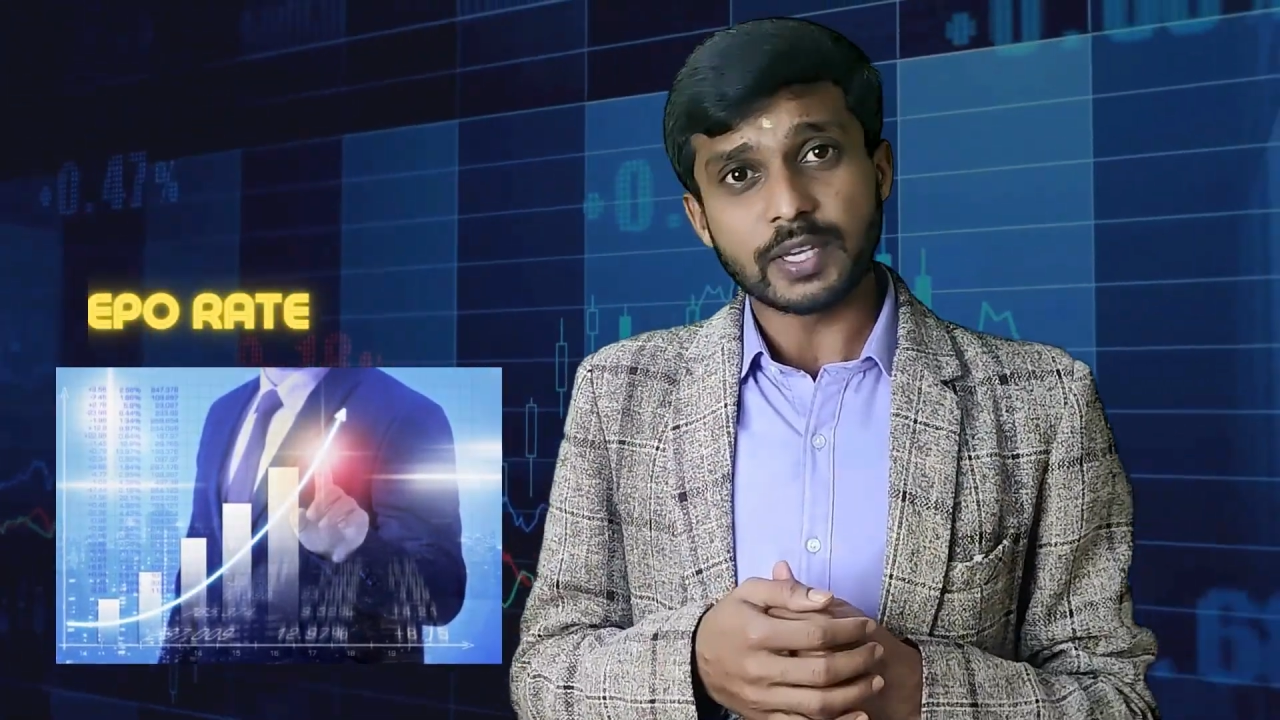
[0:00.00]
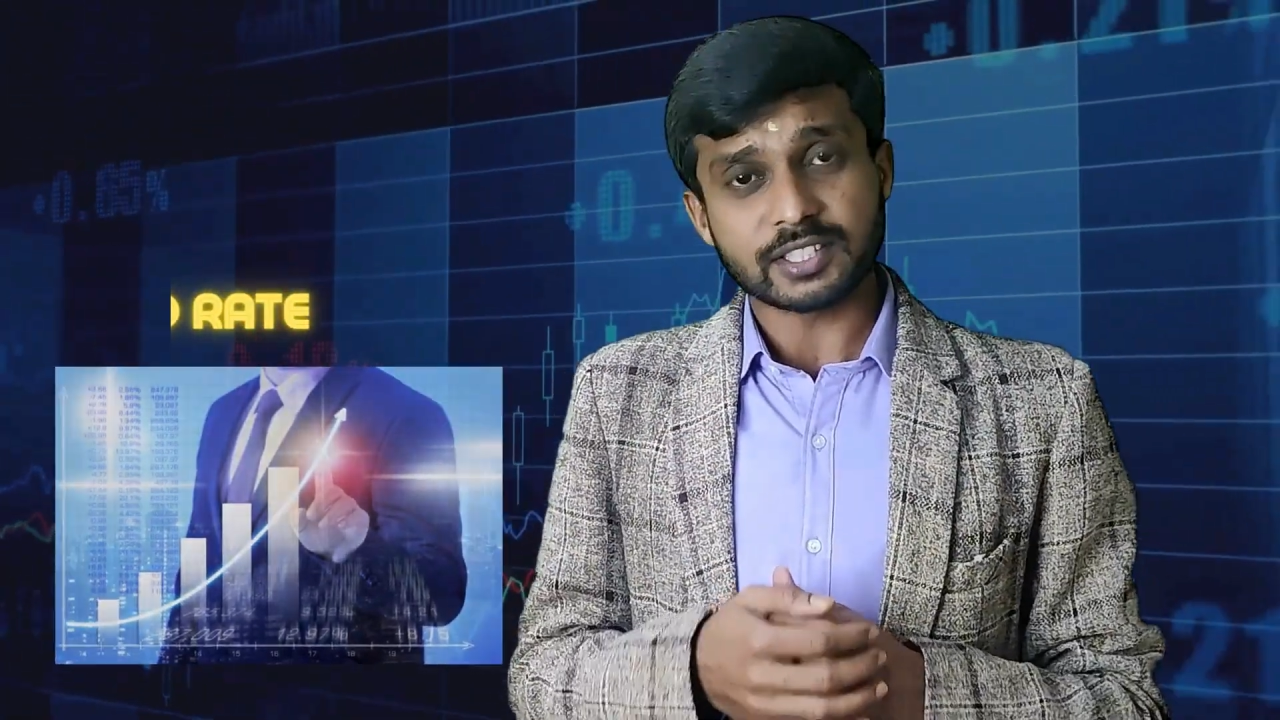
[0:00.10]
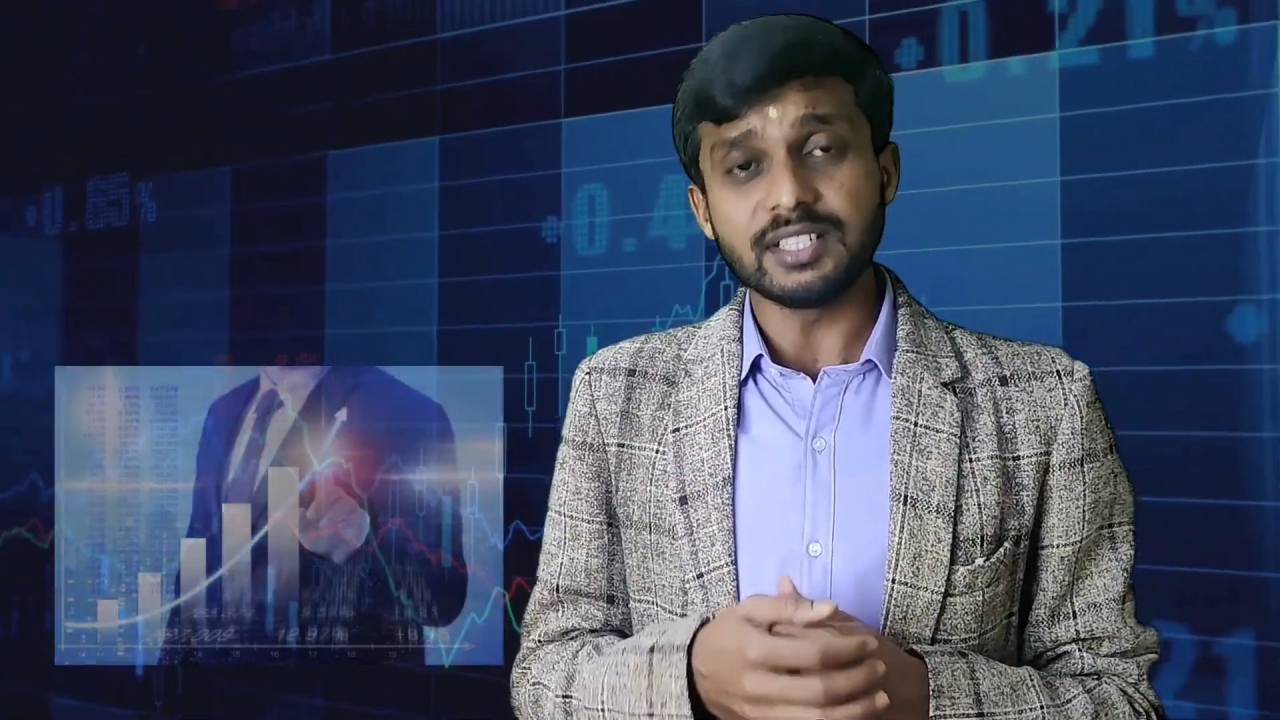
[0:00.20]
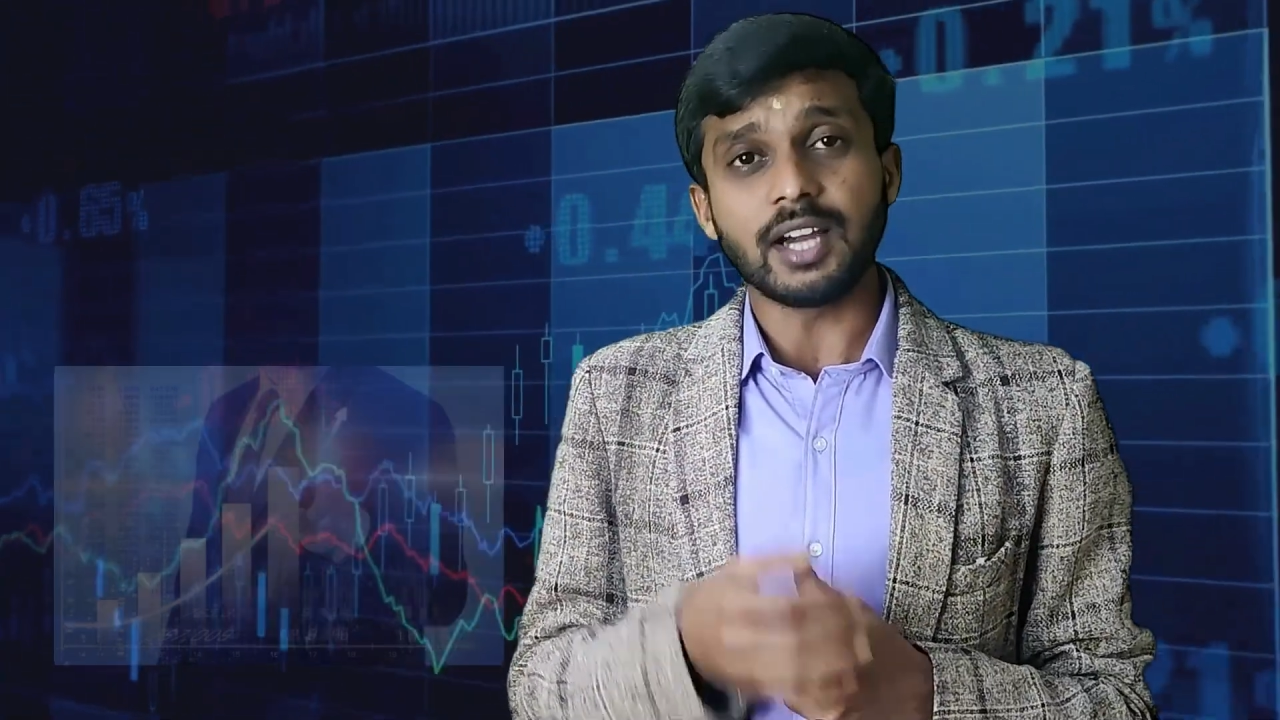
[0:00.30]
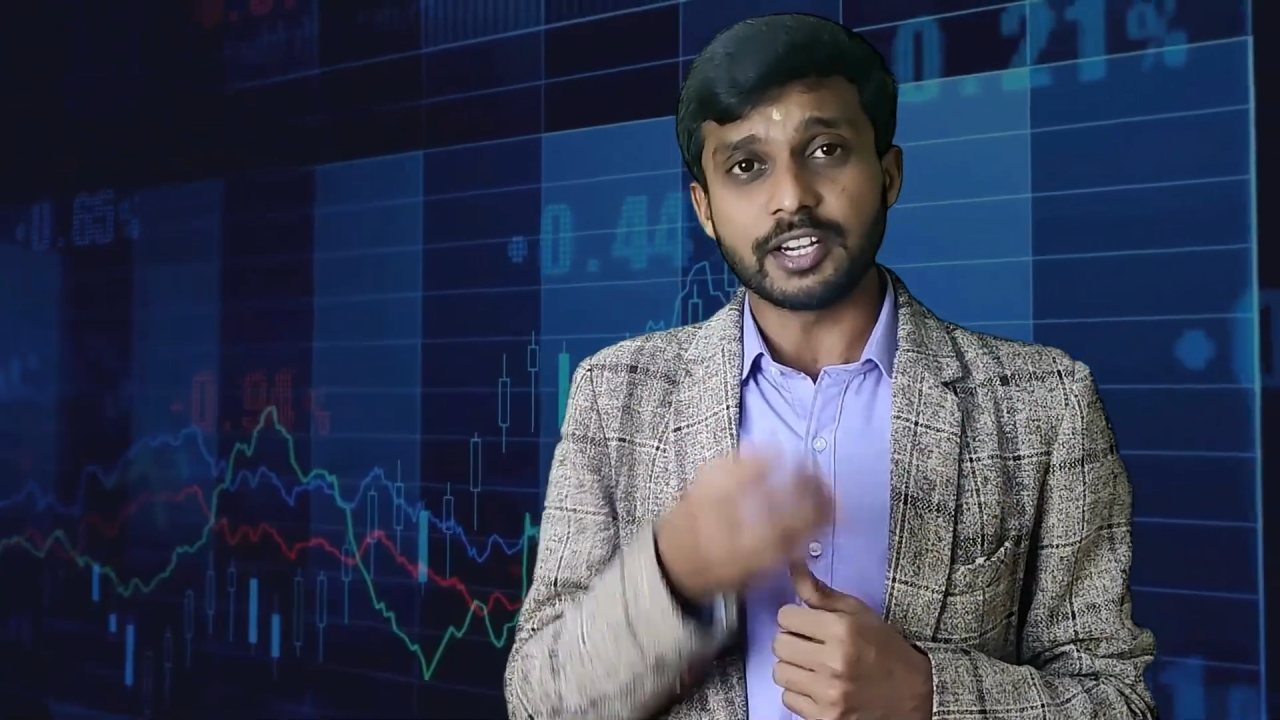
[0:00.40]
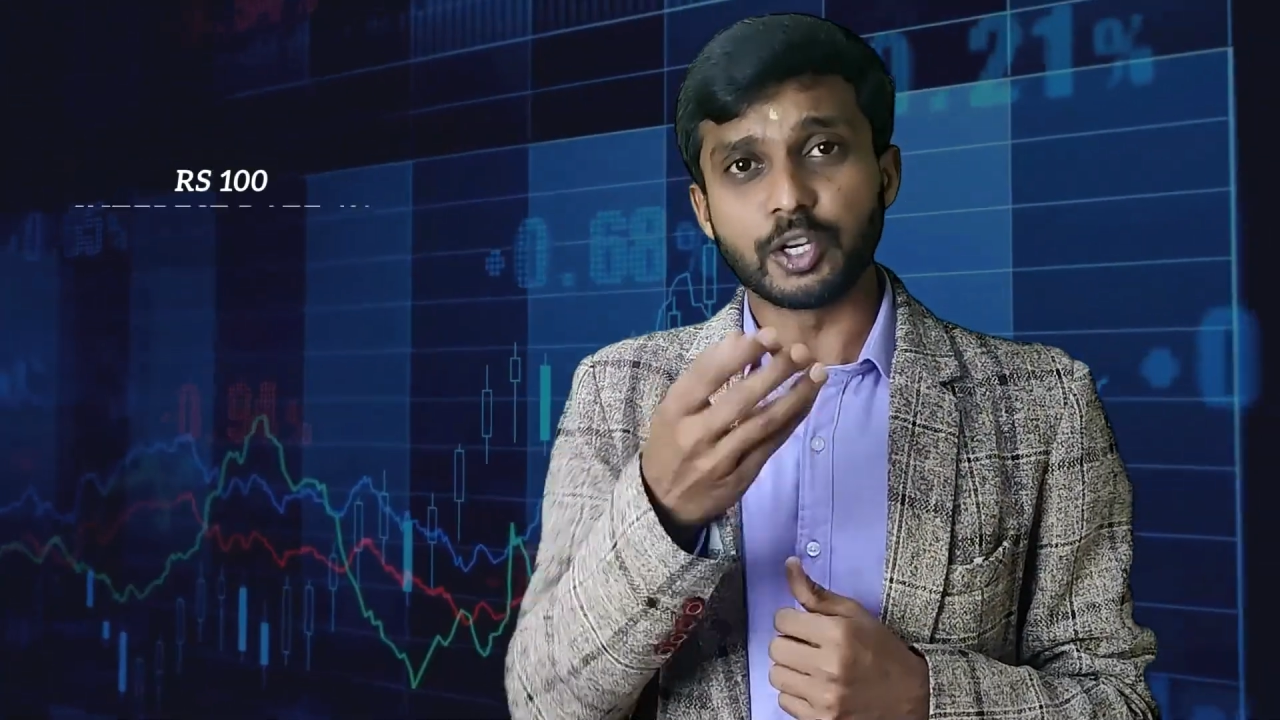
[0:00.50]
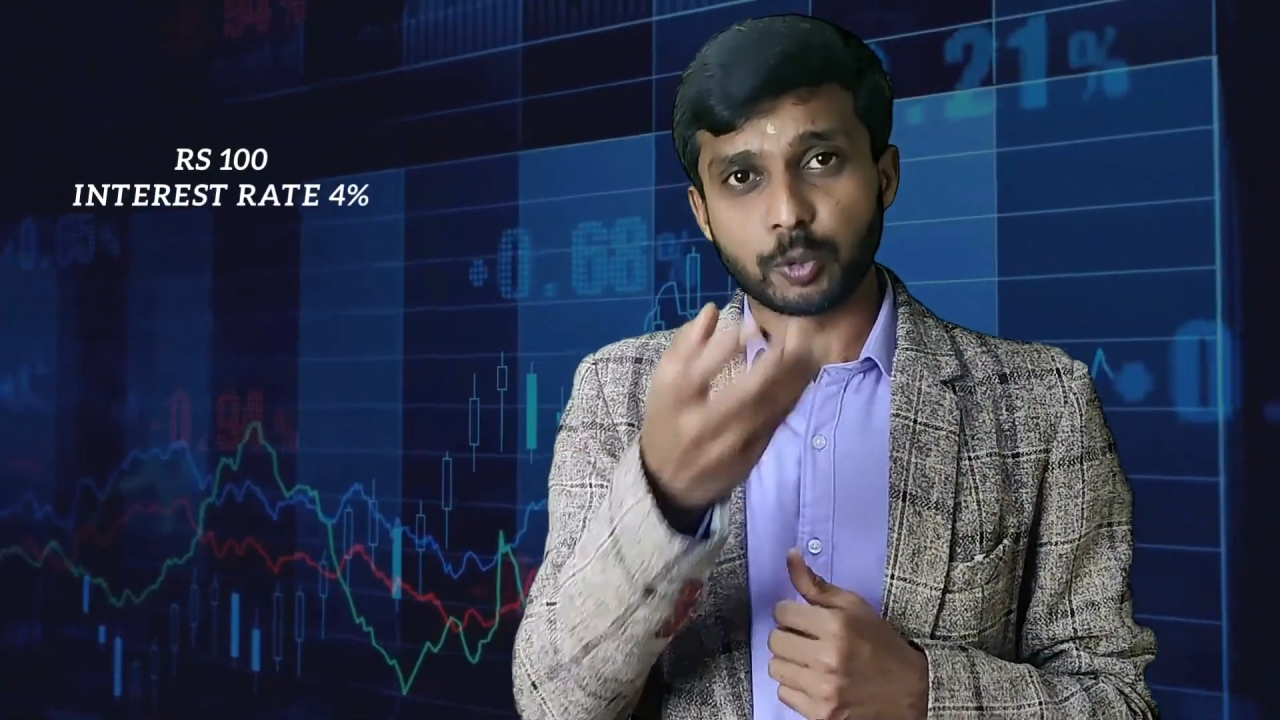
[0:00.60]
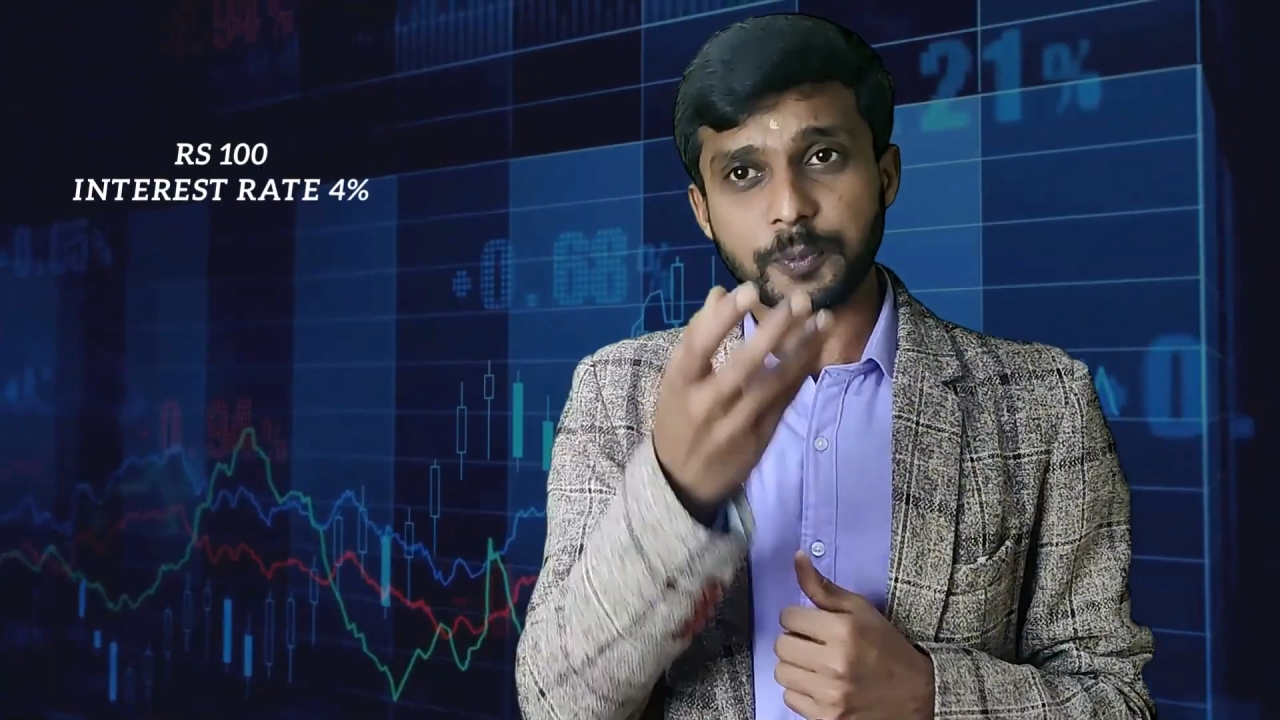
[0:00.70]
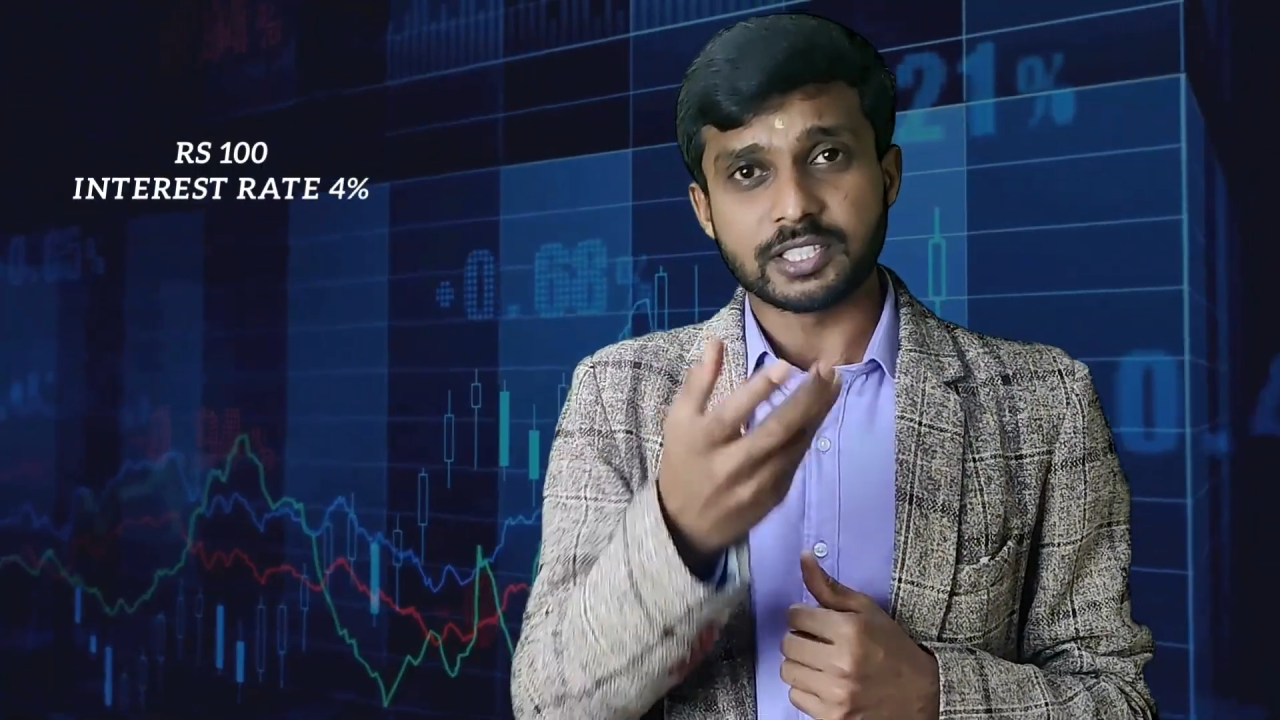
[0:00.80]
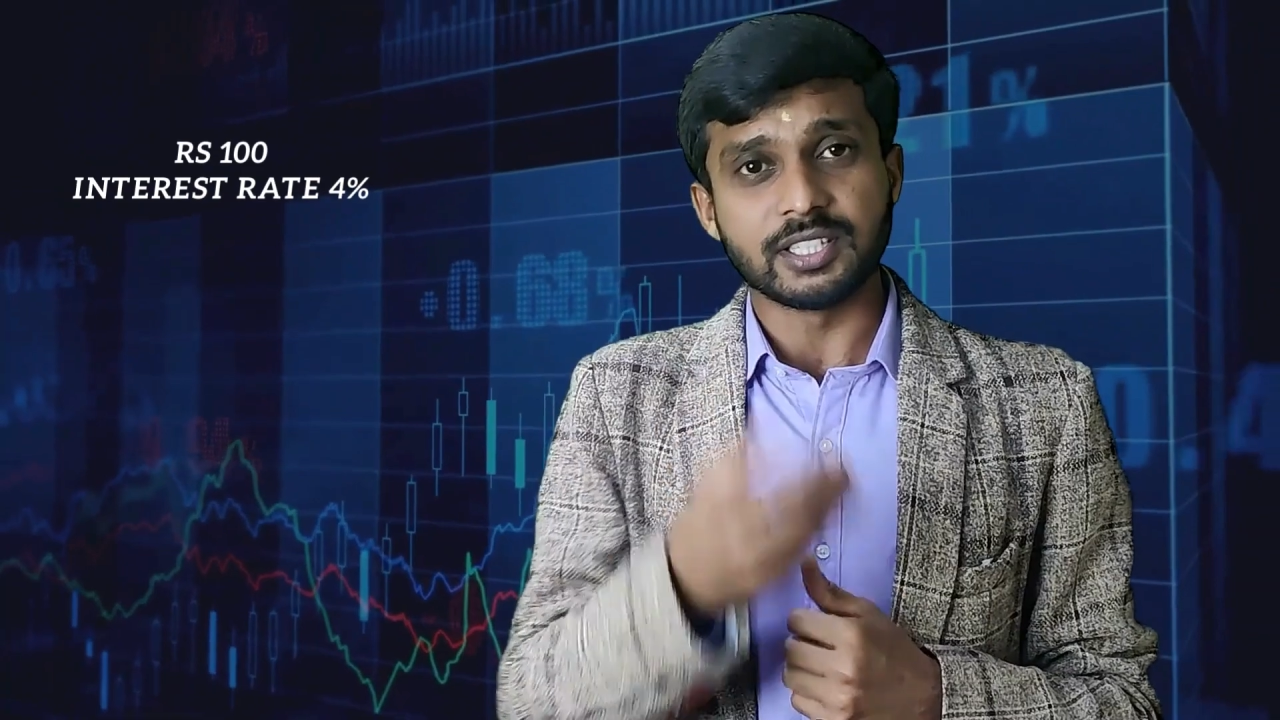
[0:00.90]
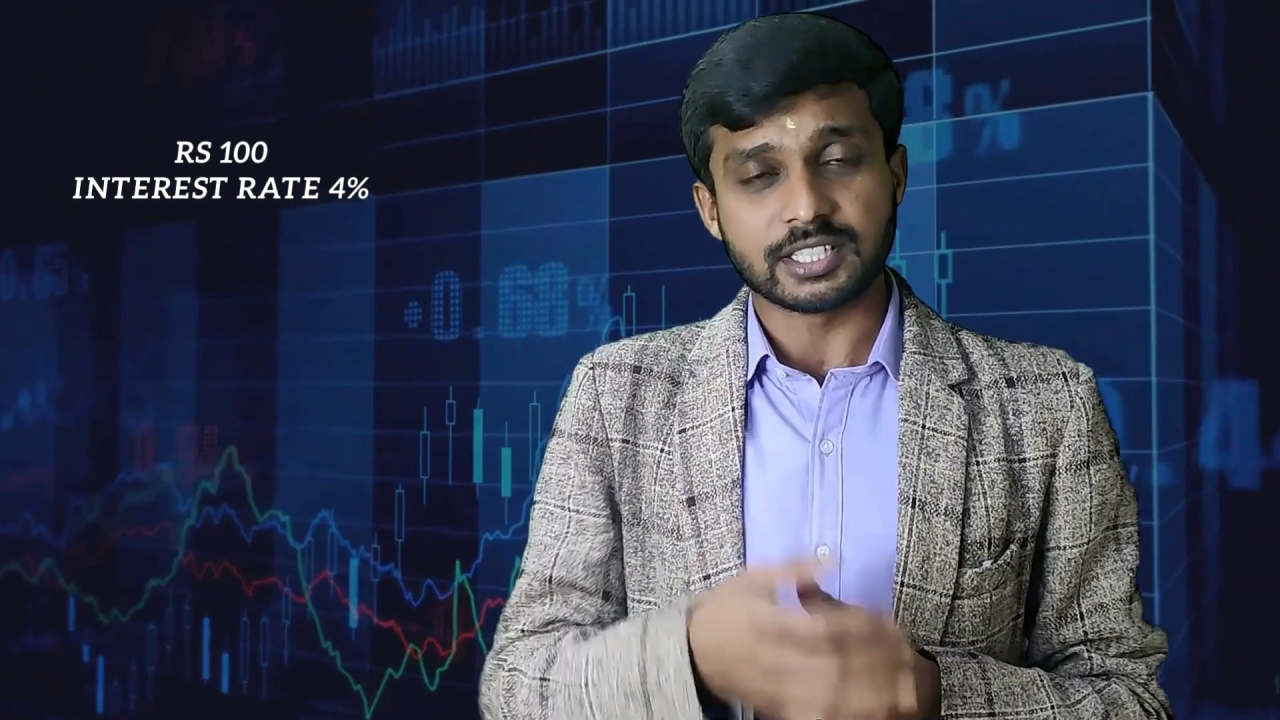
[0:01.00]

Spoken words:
investing 100